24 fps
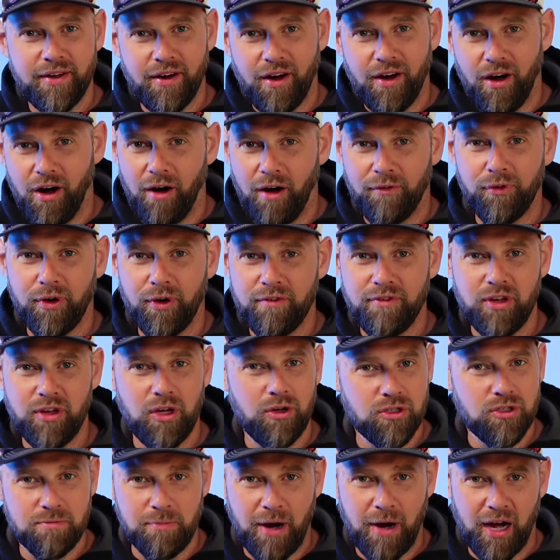All free of
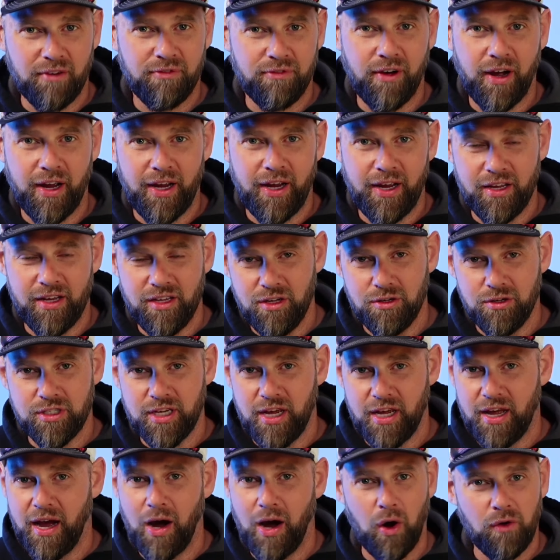use. Modify it, use it
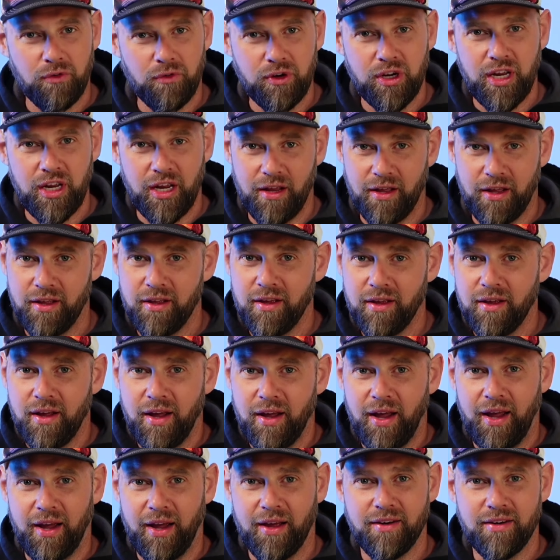however you need it,
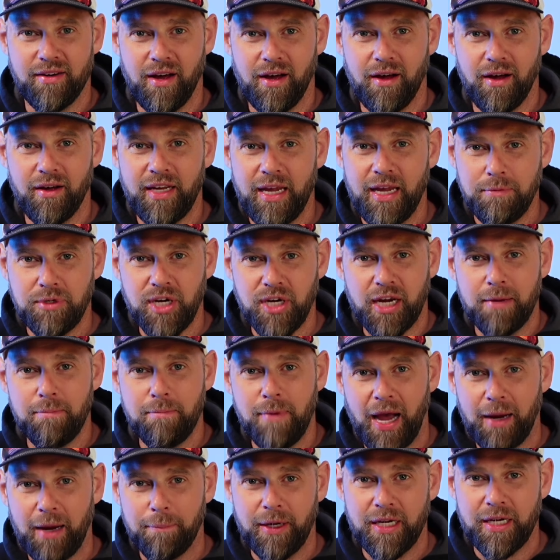and keep checking
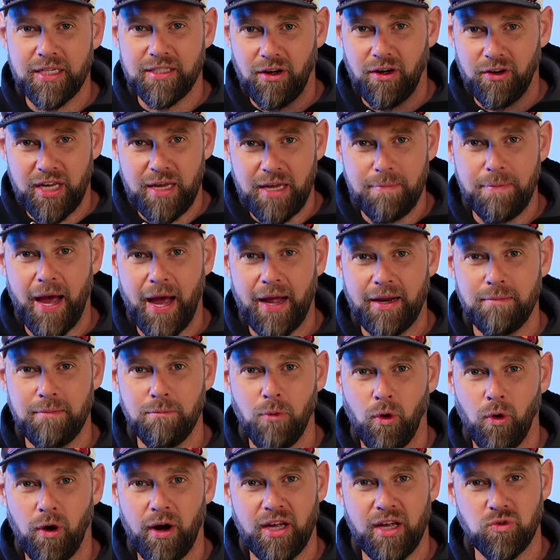back because I'll keep adding
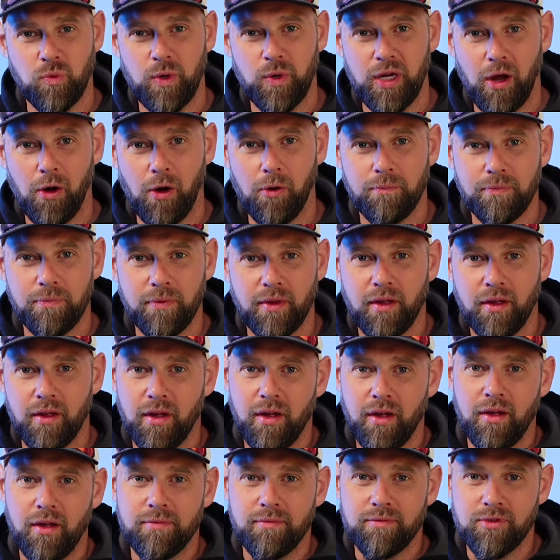more as we go.
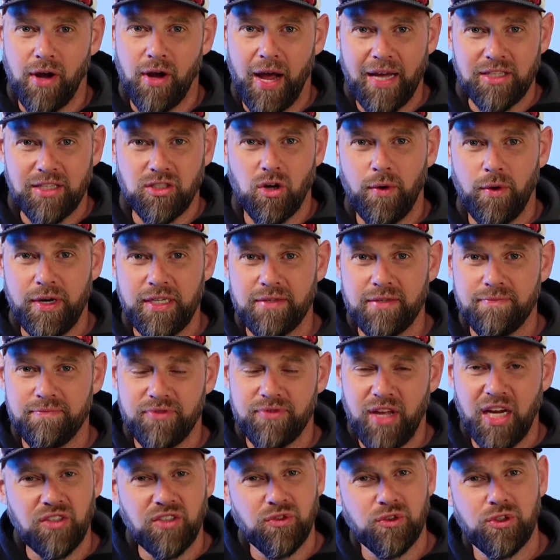So as always,
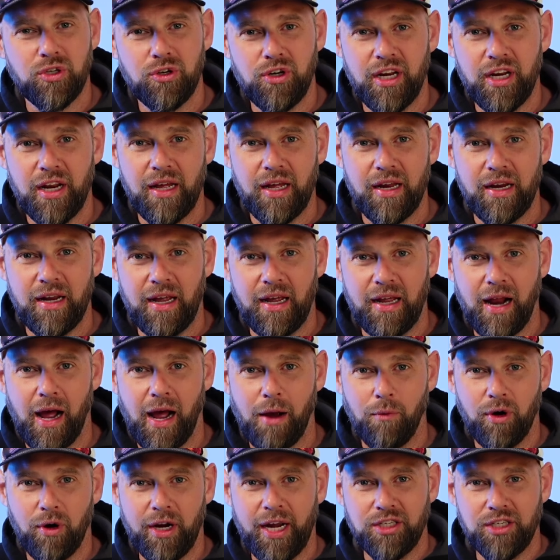thanks for tuning in, and I
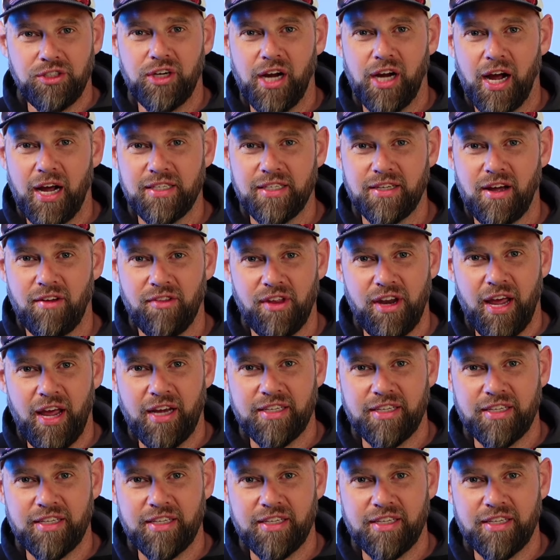will catch you guys on the next